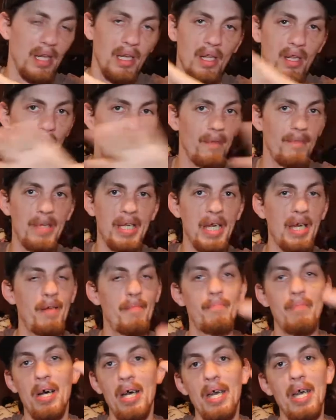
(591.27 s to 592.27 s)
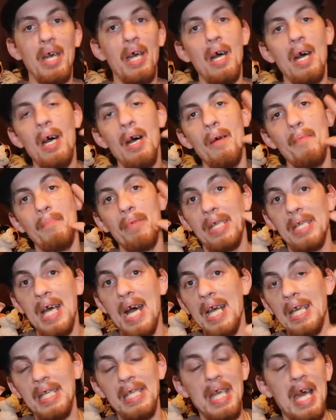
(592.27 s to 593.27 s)
you know what I'm saying, but
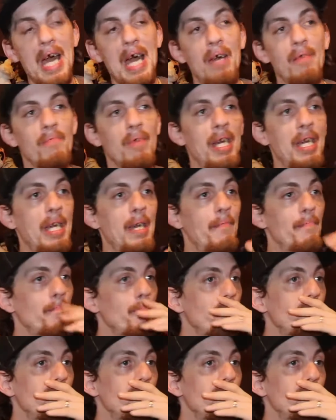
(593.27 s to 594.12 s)
besides that, right?